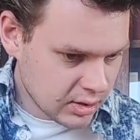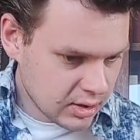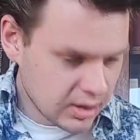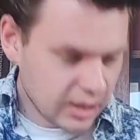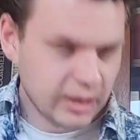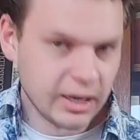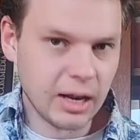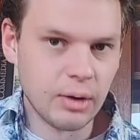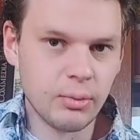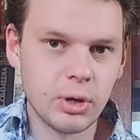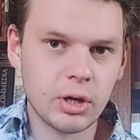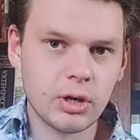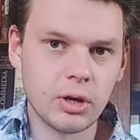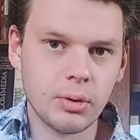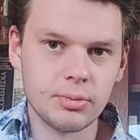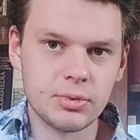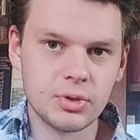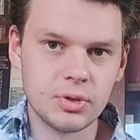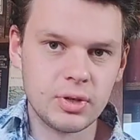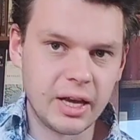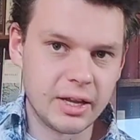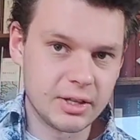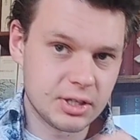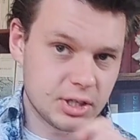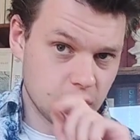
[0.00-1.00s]
and then we come
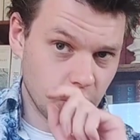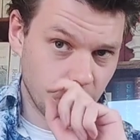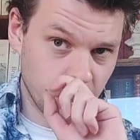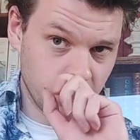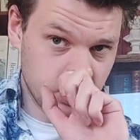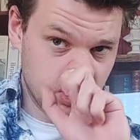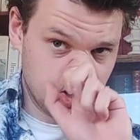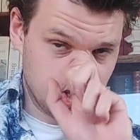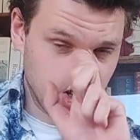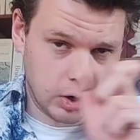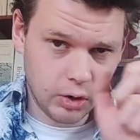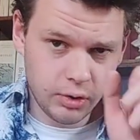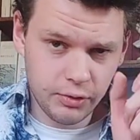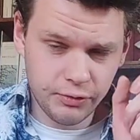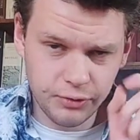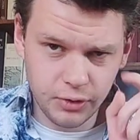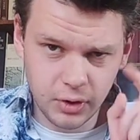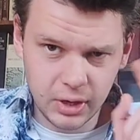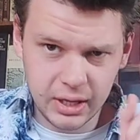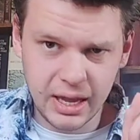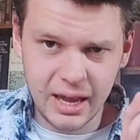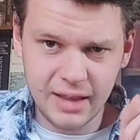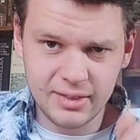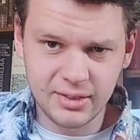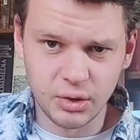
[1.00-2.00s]
to that. So don't
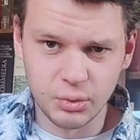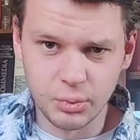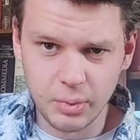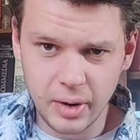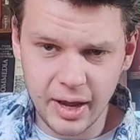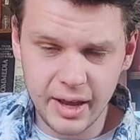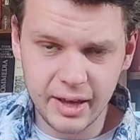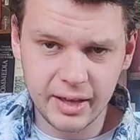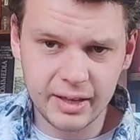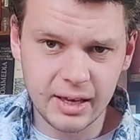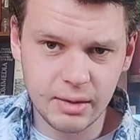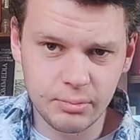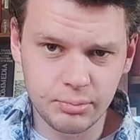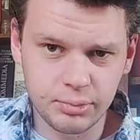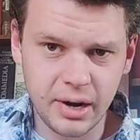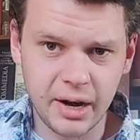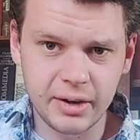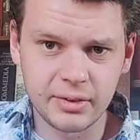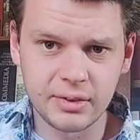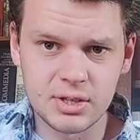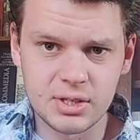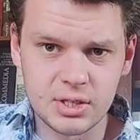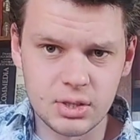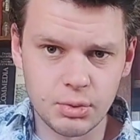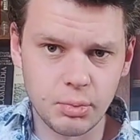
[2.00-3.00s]
forget the rake and
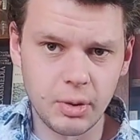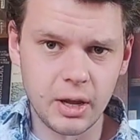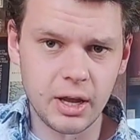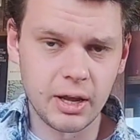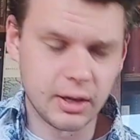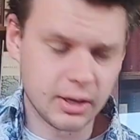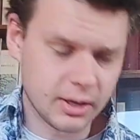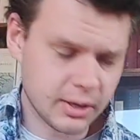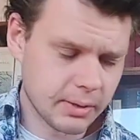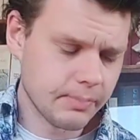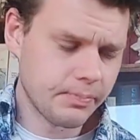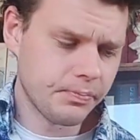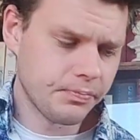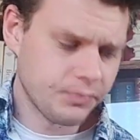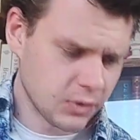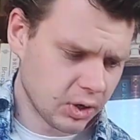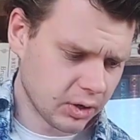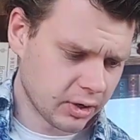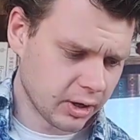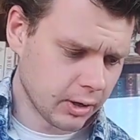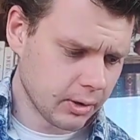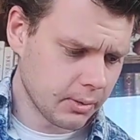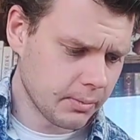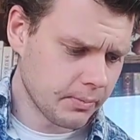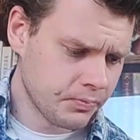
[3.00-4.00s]
practice the rake.
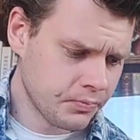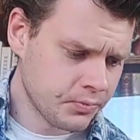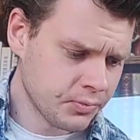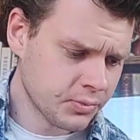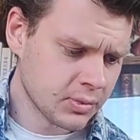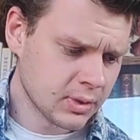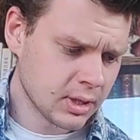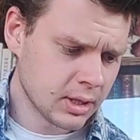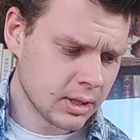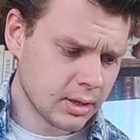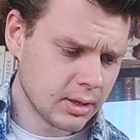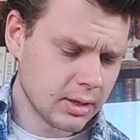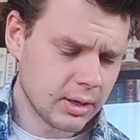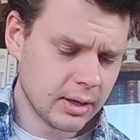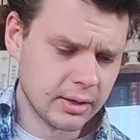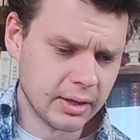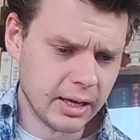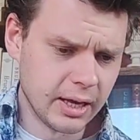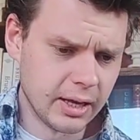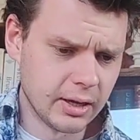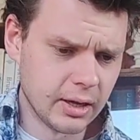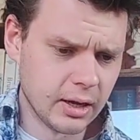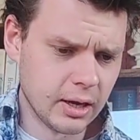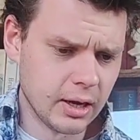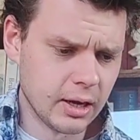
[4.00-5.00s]
Okay, and then